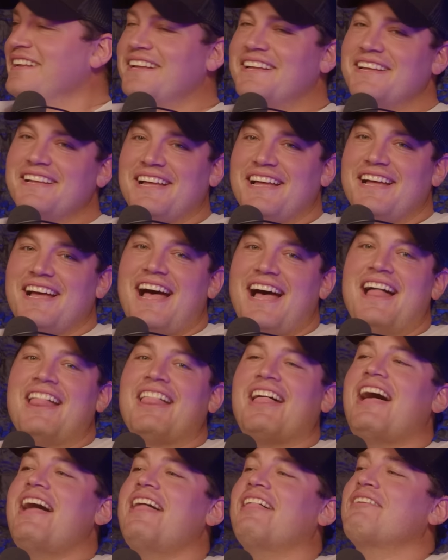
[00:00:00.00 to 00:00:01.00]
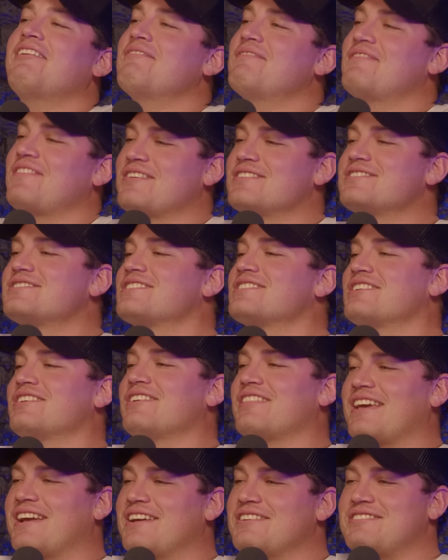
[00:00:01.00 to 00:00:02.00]
what I'll, I'll, go first and
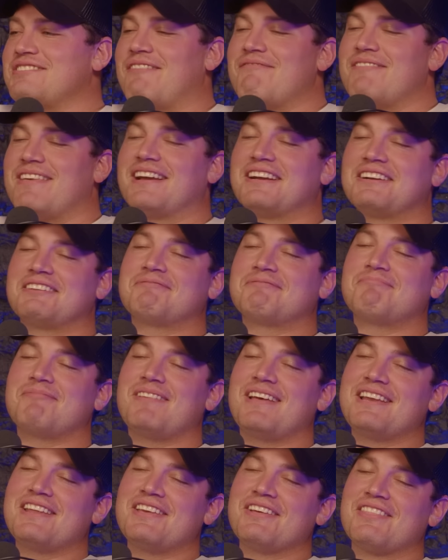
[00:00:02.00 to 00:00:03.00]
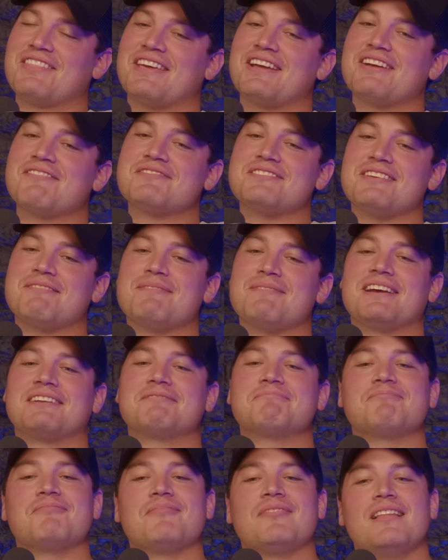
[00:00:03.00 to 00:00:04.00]
you'll think of like, something. What a sad let And you'll think of something.
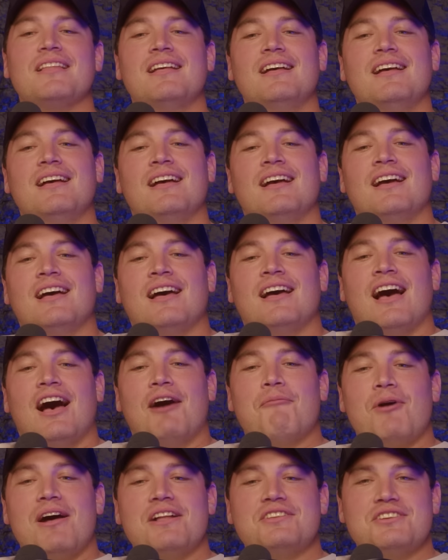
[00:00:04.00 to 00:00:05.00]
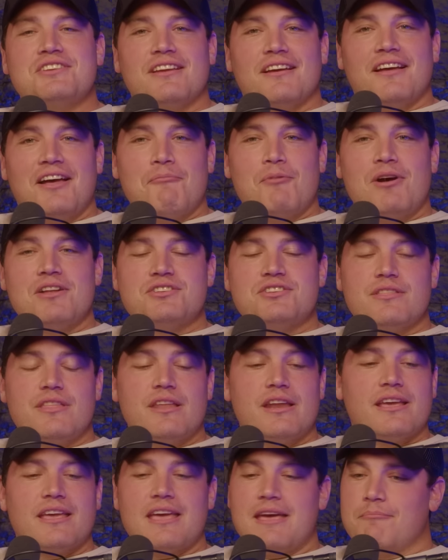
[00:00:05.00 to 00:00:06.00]
I'm watching I'm watching the
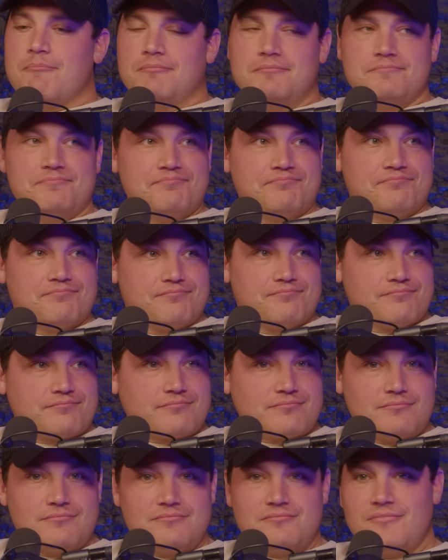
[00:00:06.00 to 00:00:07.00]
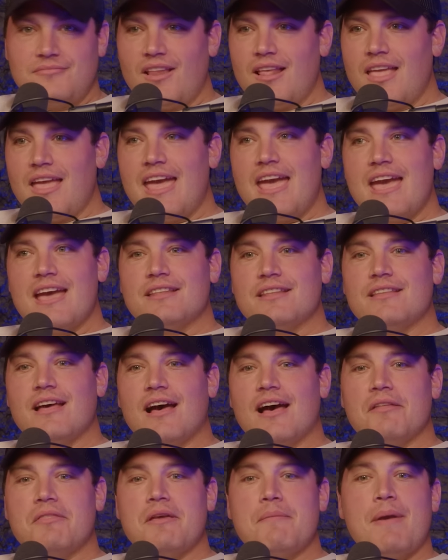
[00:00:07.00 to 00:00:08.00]
Knick game and
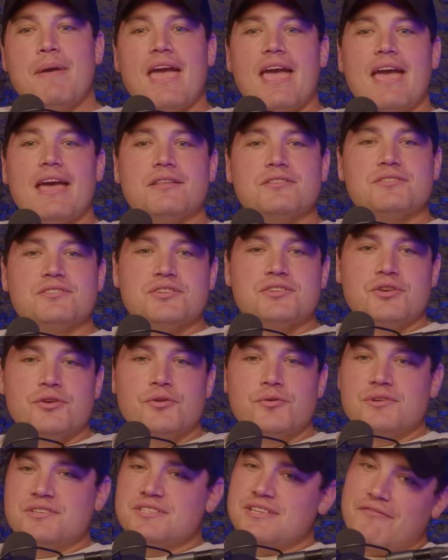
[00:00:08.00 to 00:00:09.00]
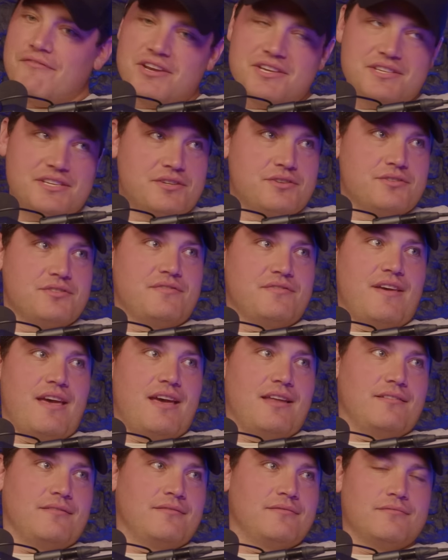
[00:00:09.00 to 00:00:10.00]
uh, they pan to a 76ers
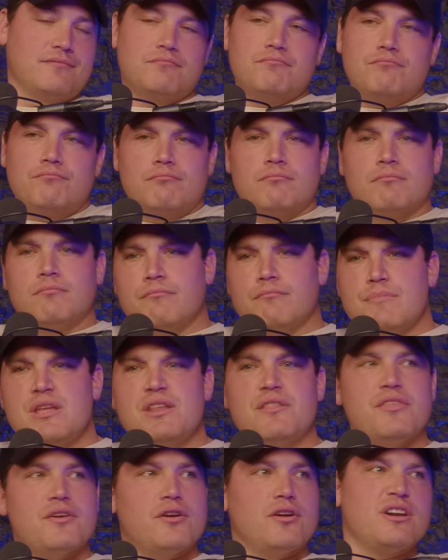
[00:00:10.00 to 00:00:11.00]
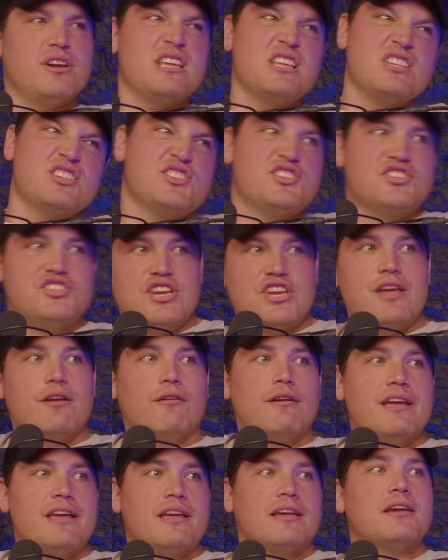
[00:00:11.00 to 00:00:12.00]
fan, mid 30s,
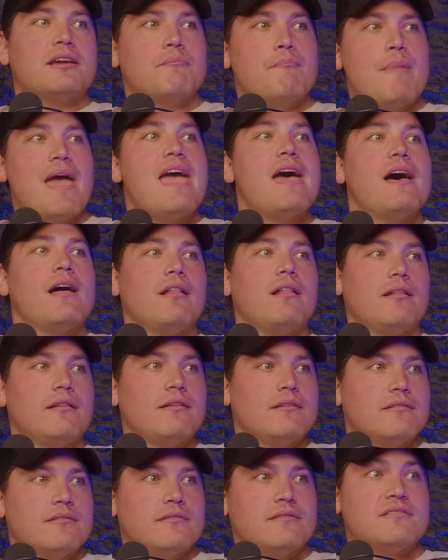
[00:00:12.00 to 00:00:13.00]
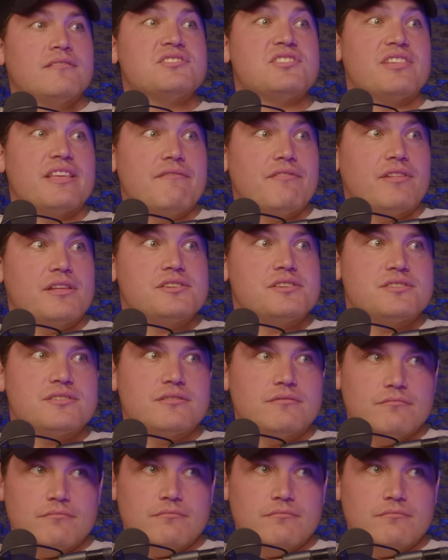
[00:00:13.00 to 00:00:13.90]
cheering, male, sleeveless.